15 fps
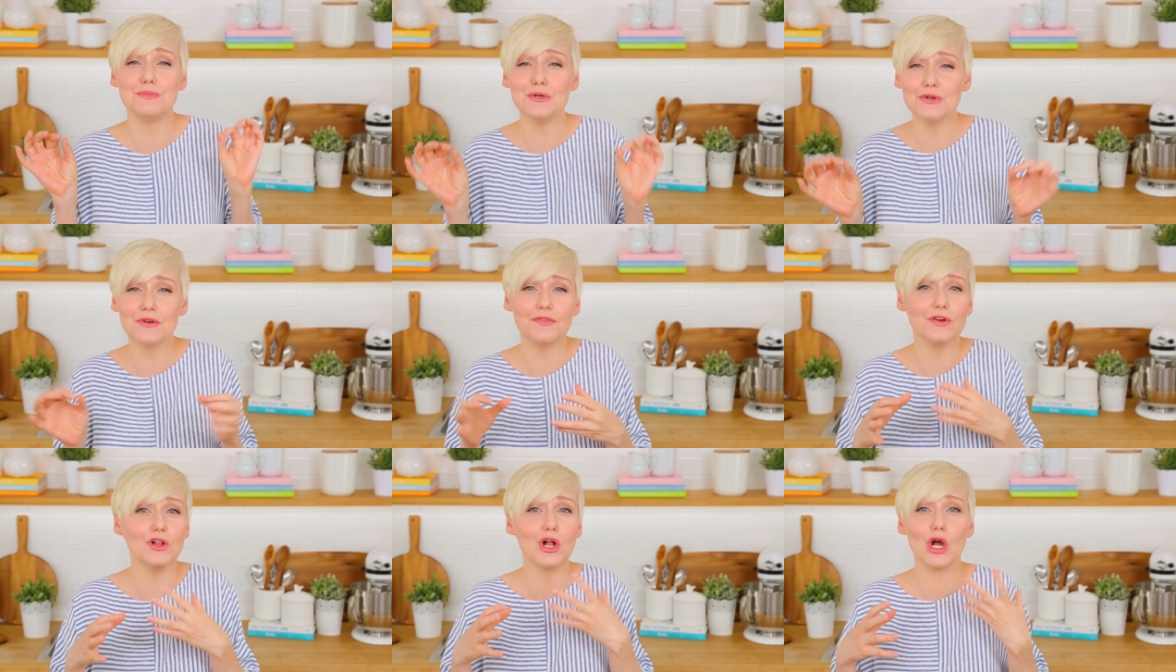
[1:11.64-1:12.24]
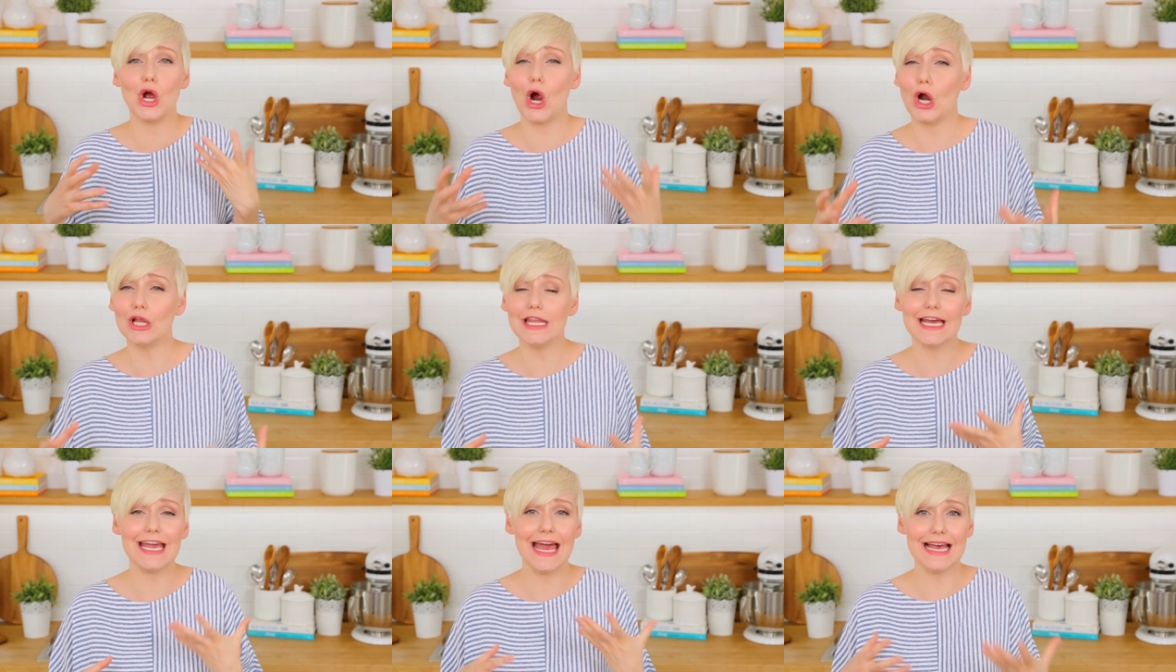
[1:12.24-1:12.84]
beautiful
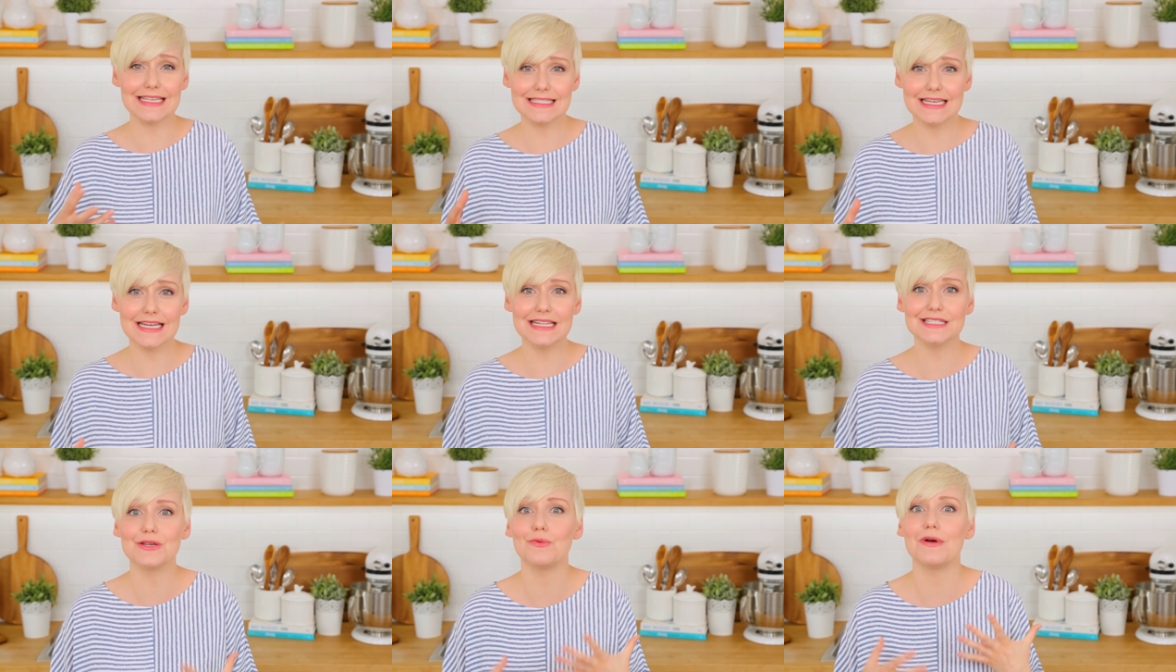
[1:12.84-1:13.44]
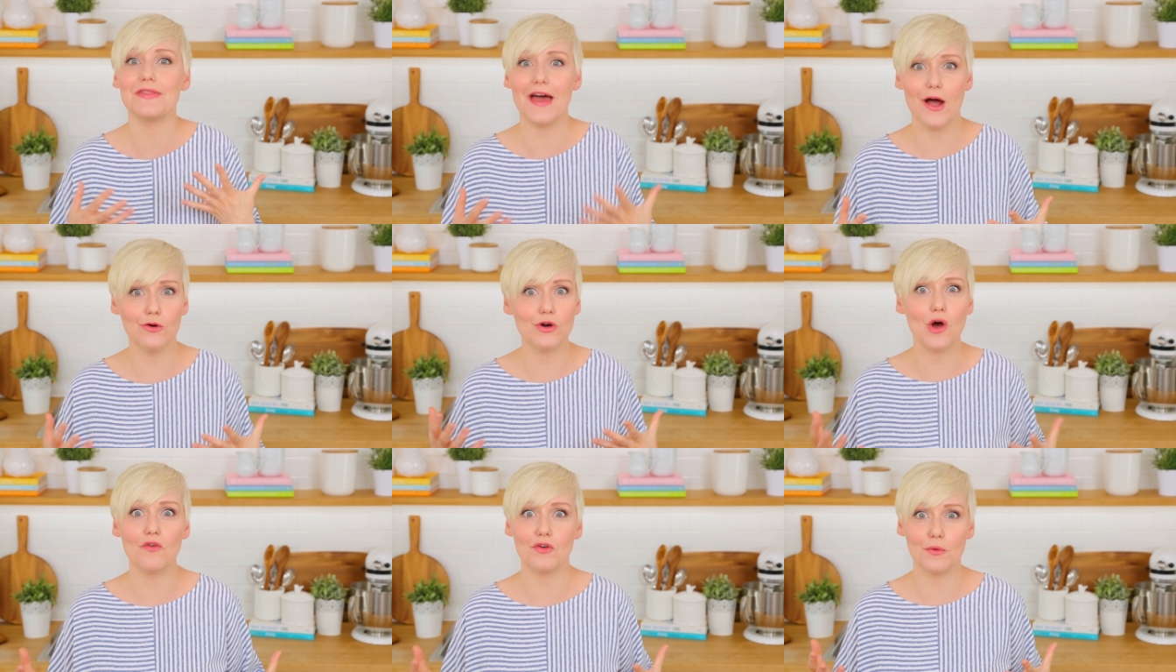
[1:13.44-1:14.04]
garlic essence
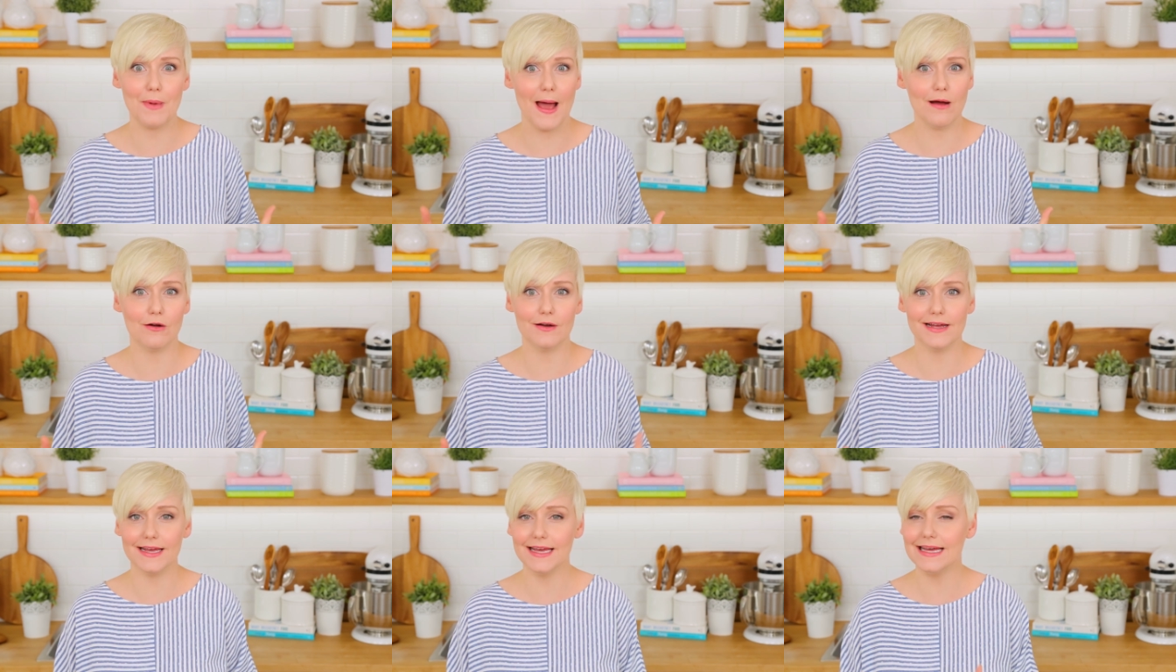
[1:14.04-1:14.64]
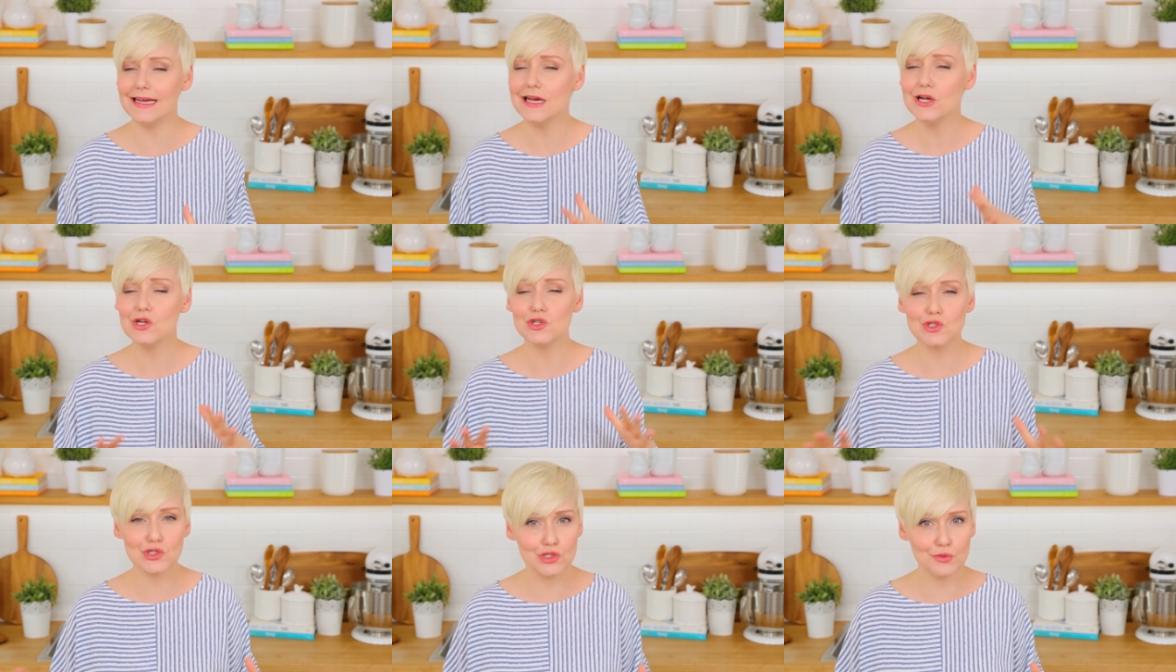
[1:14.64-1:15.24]
without overpowering it.
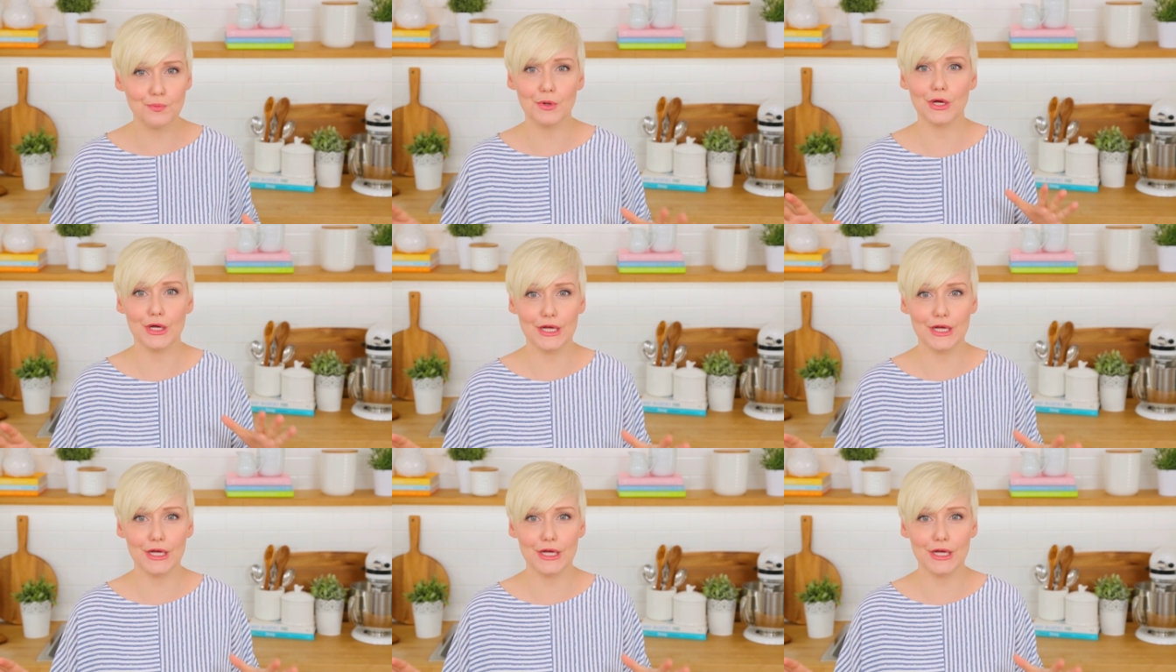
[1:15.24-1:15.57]
Super